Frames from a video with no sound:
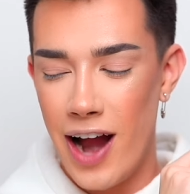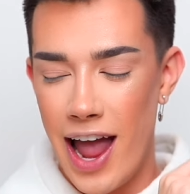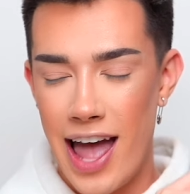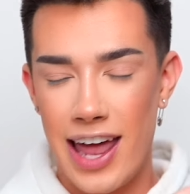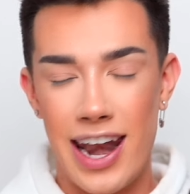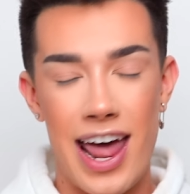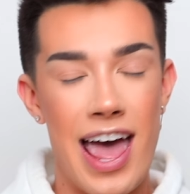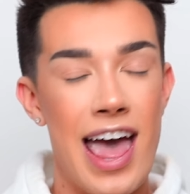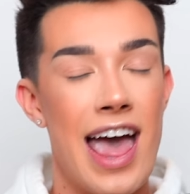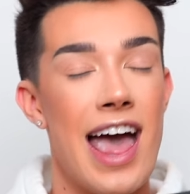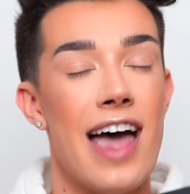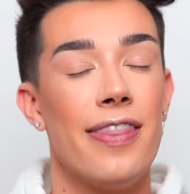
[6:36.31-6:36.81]

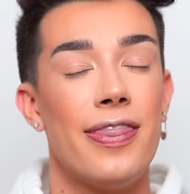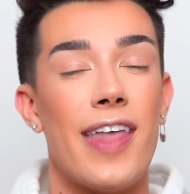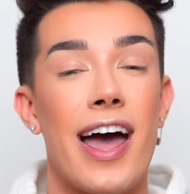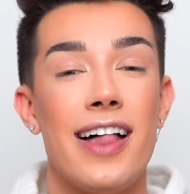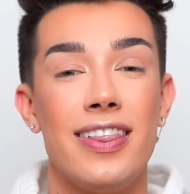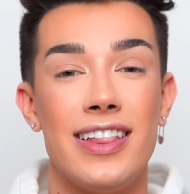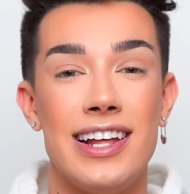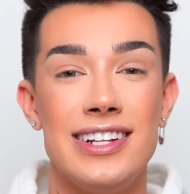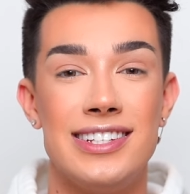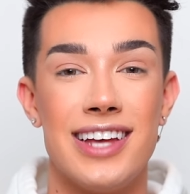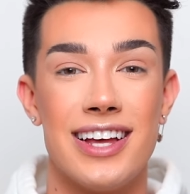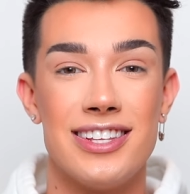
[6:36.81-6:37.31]
And
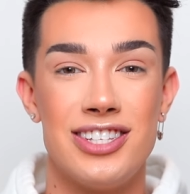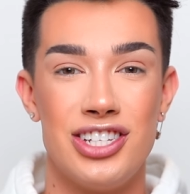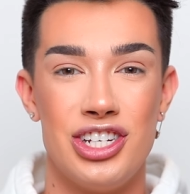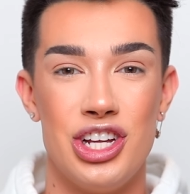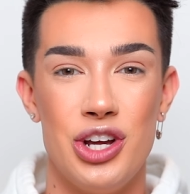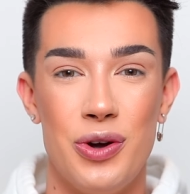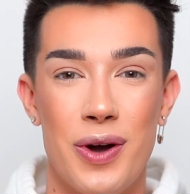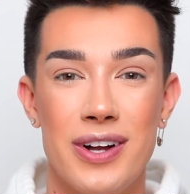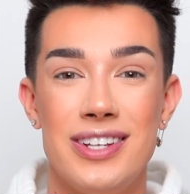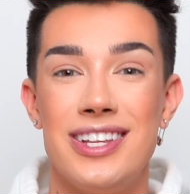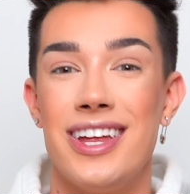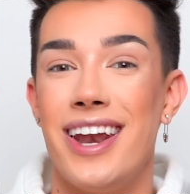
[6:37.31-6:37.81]
that leads us
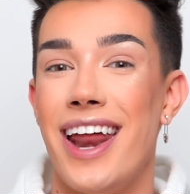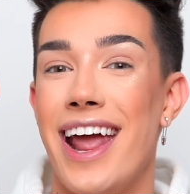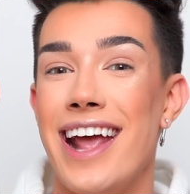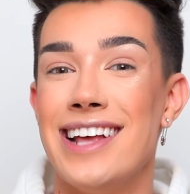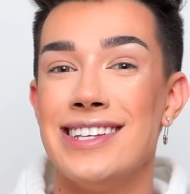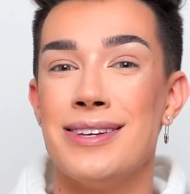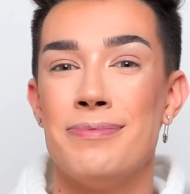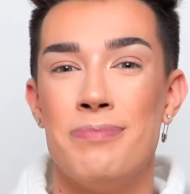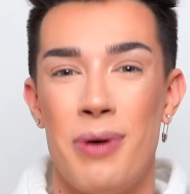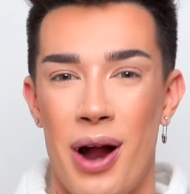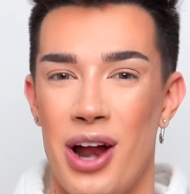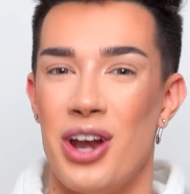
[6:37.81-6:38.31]
to
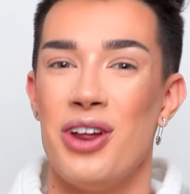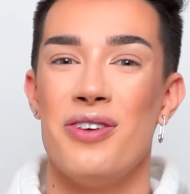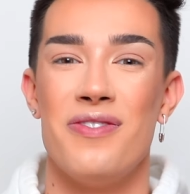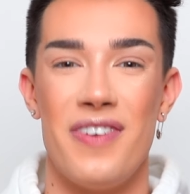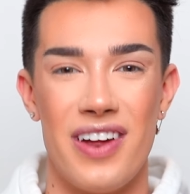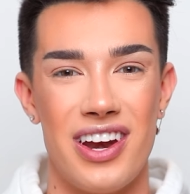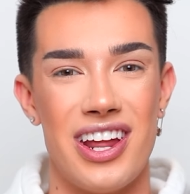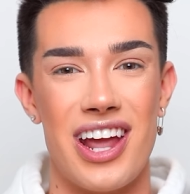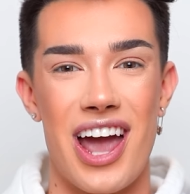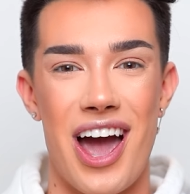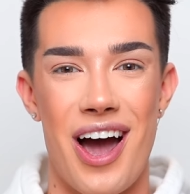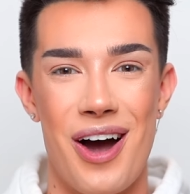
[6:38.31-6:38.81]
today's brand new
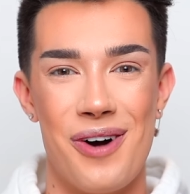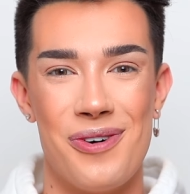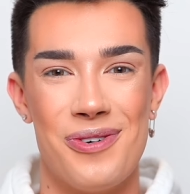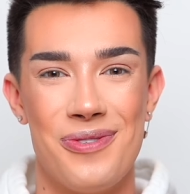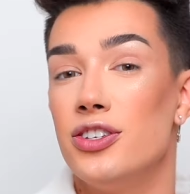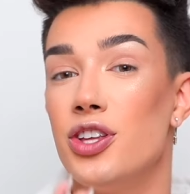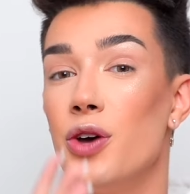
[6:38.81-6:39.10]
video.